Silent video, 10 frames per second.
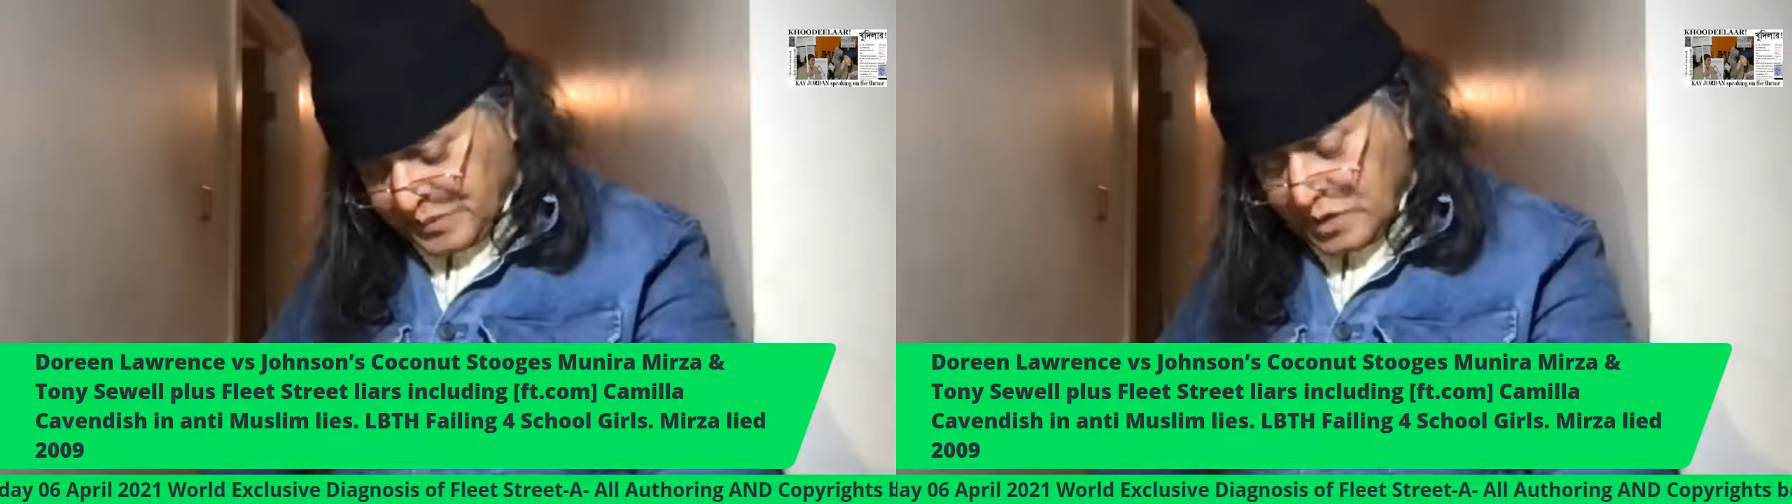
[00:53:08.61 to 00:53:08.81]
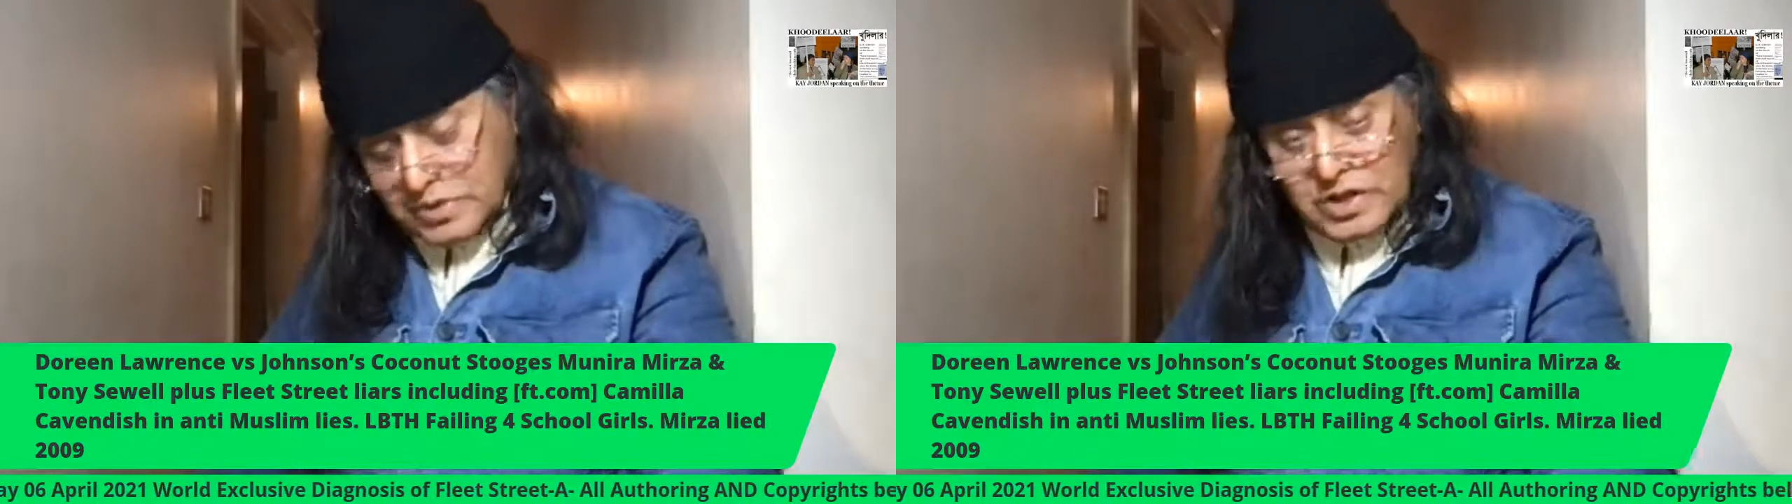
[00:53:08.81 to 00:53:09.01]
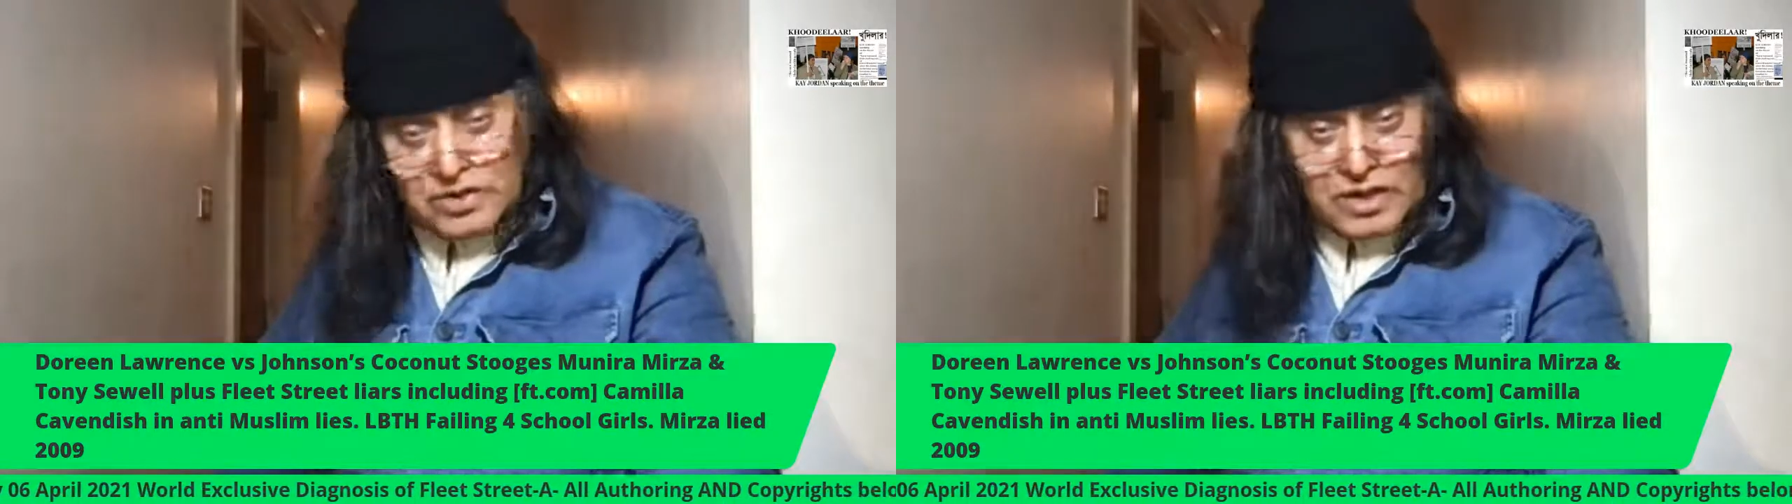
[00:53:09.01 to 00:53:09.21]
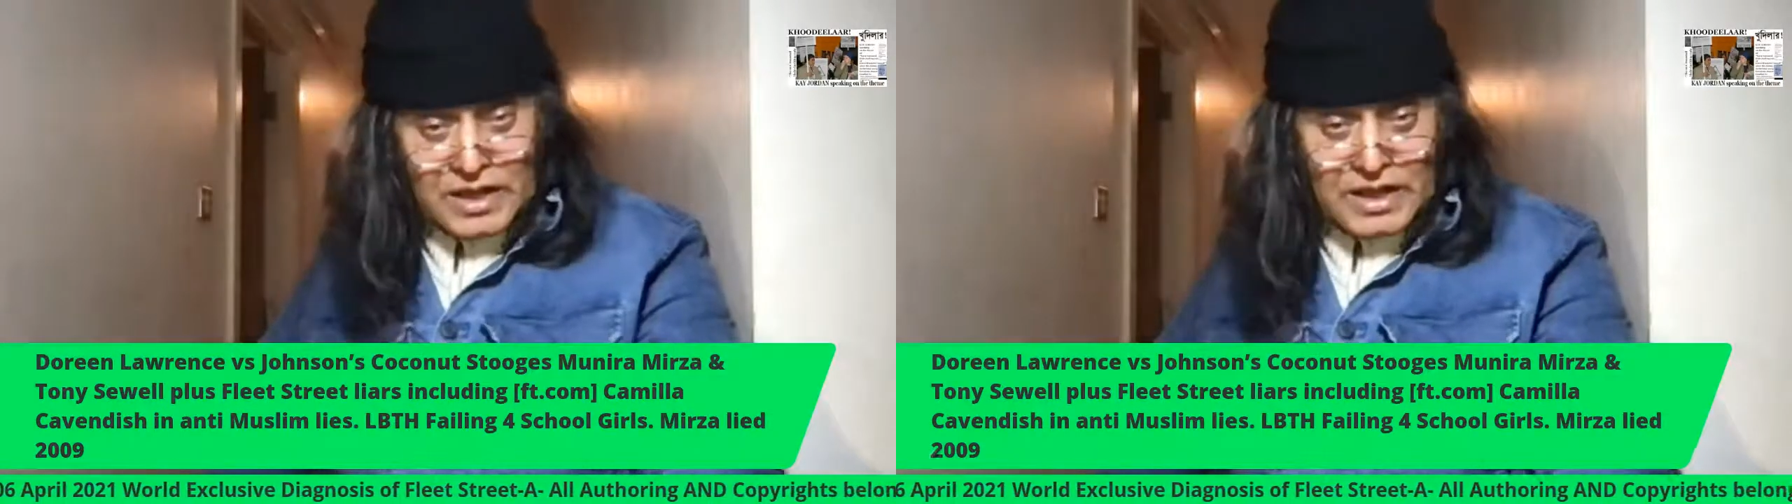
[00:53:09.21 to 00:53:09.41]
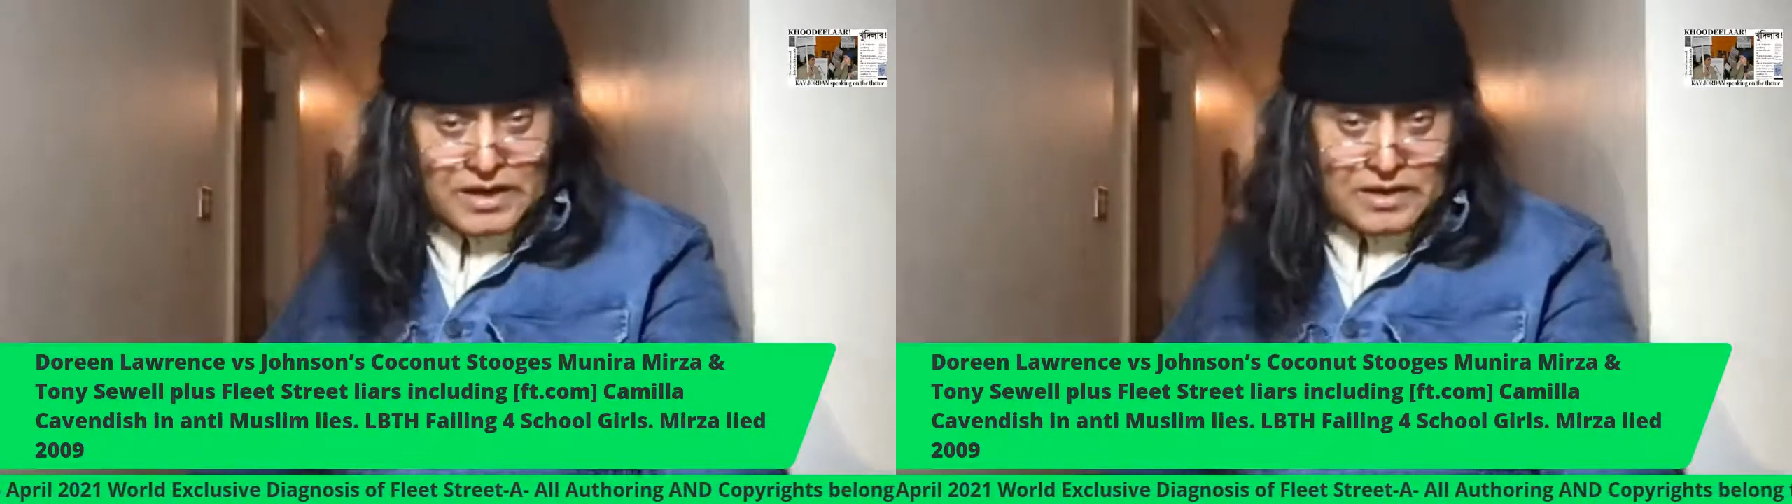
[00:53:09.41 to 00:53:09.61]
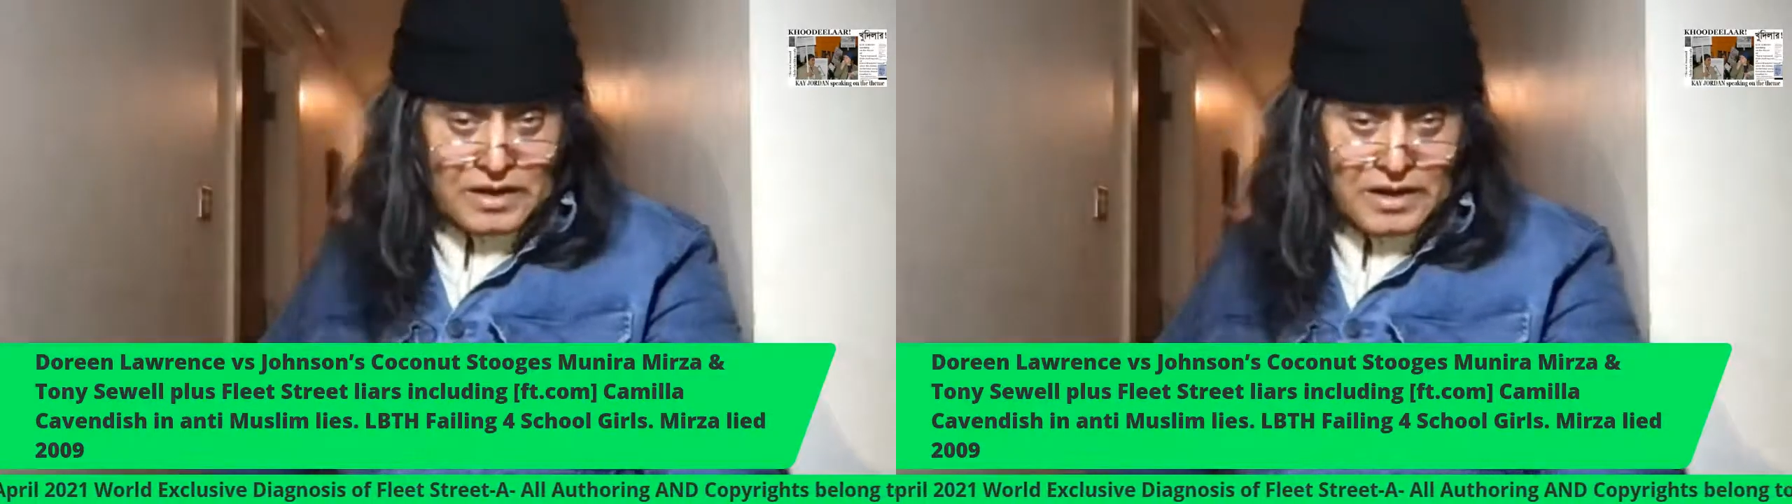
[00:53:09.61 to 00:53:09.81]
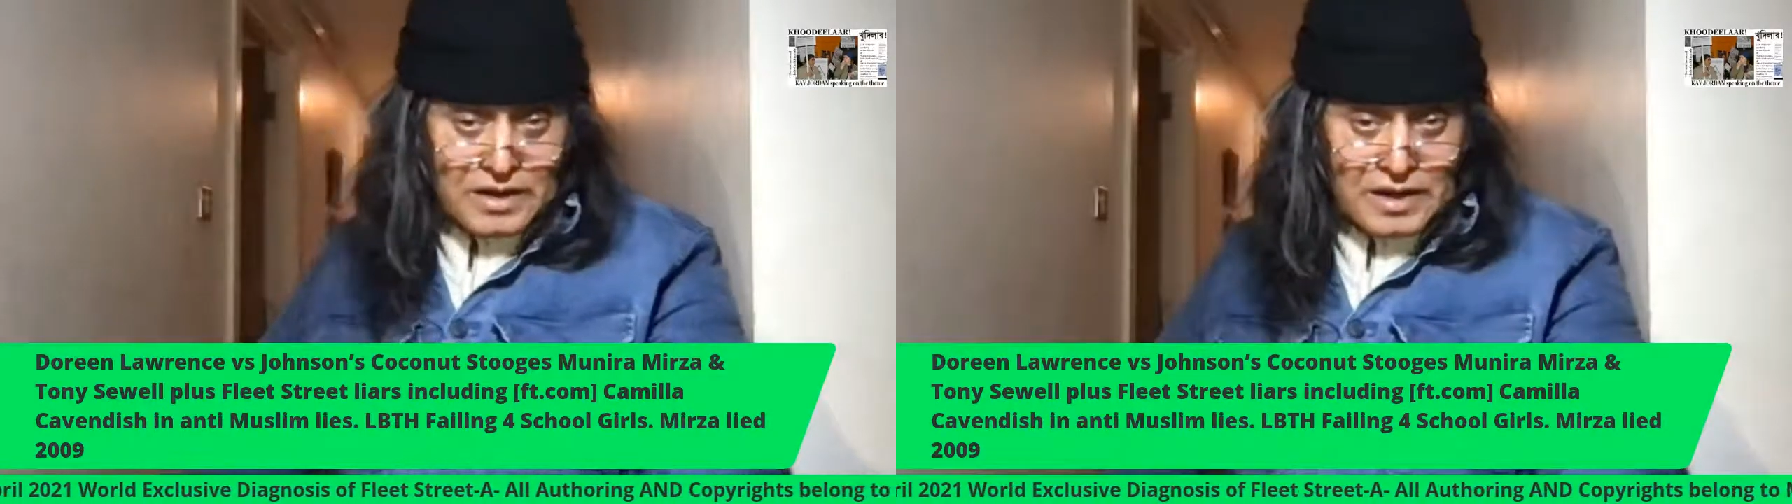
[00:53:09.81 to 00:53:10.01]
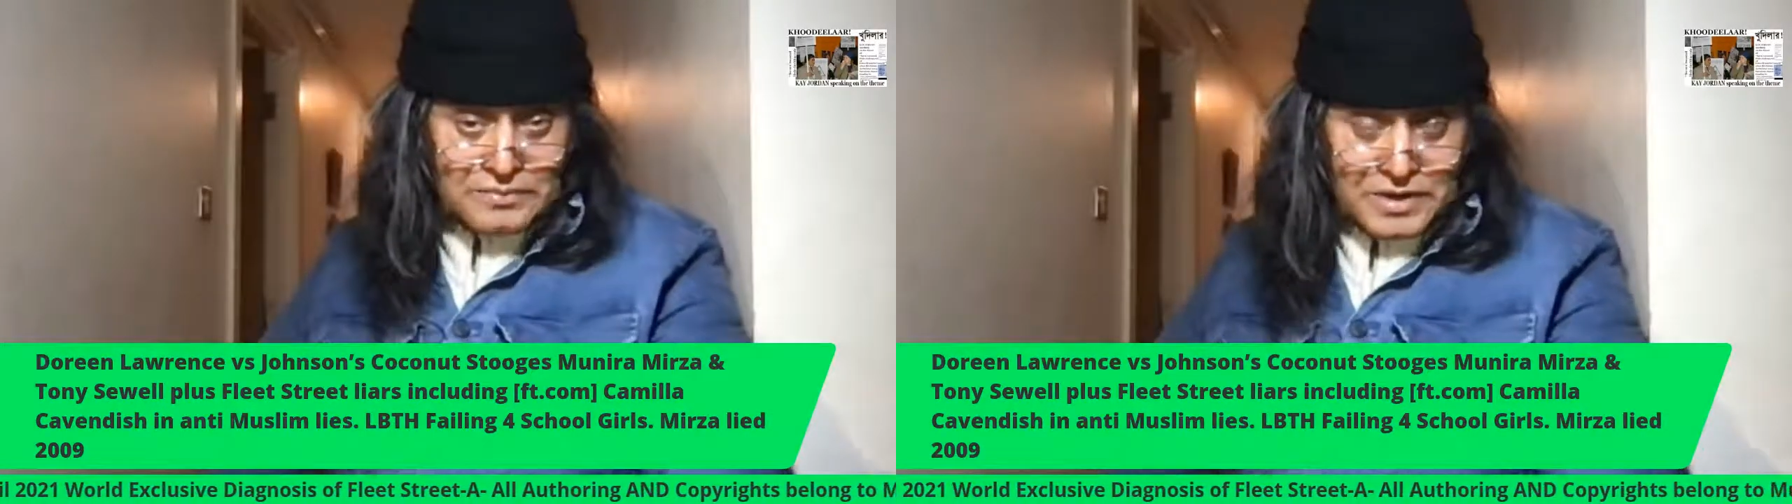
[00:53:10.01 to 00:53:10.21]
we don't know that
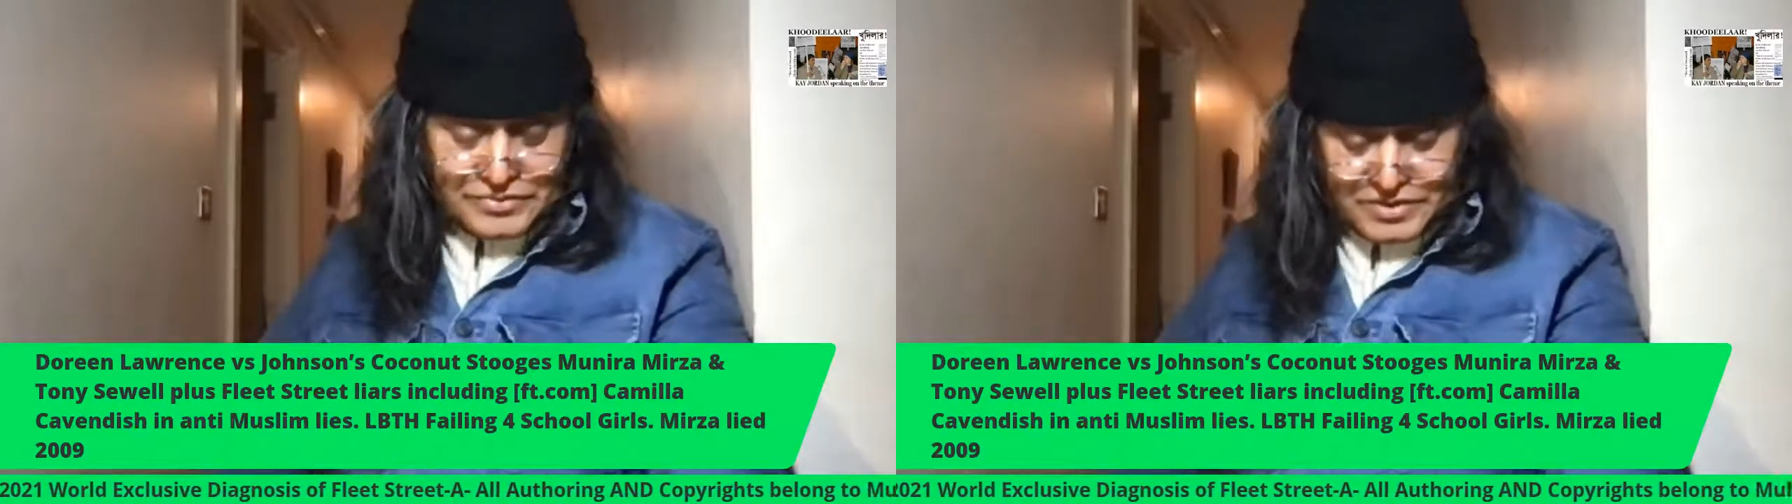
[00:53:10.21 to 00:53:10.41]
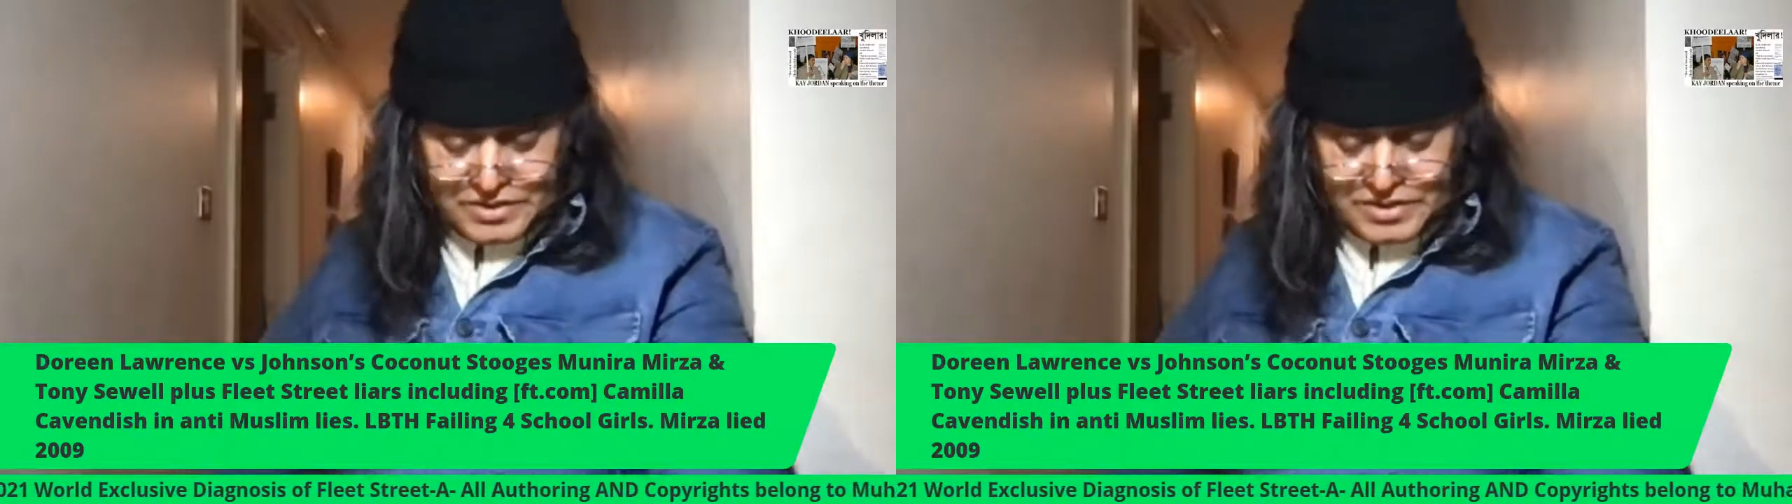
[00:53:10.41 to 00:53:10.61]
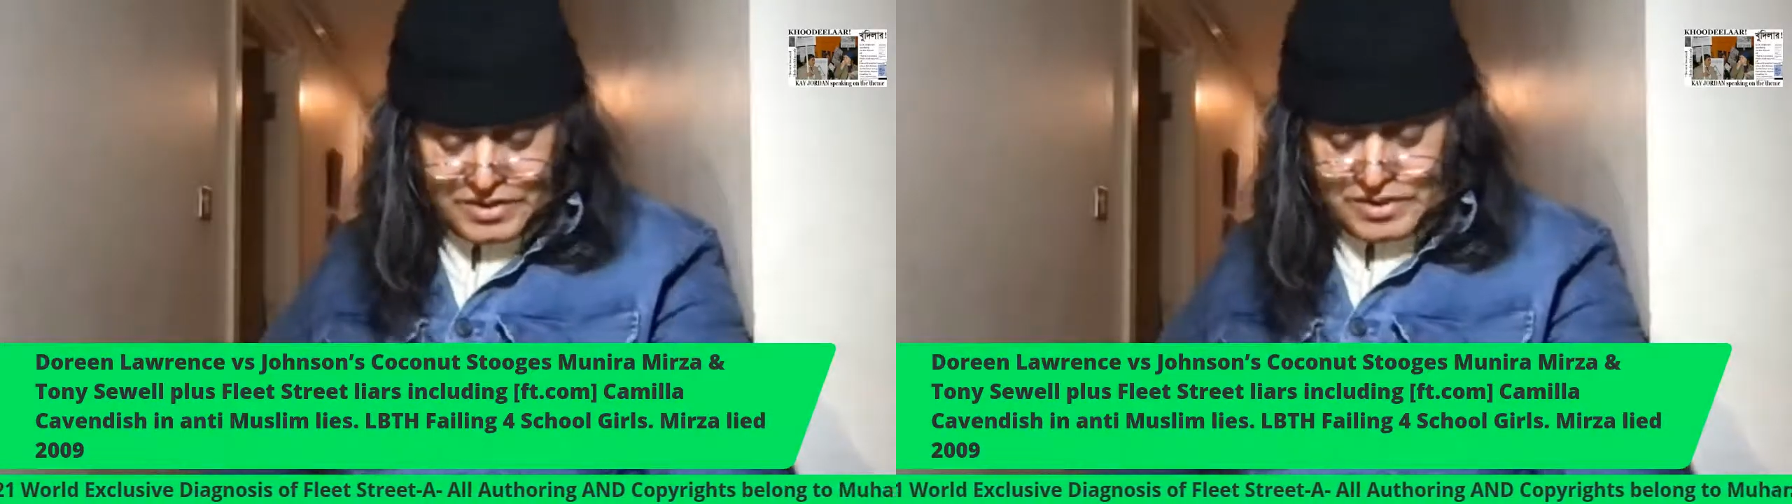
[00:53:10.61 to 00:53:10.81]
at present.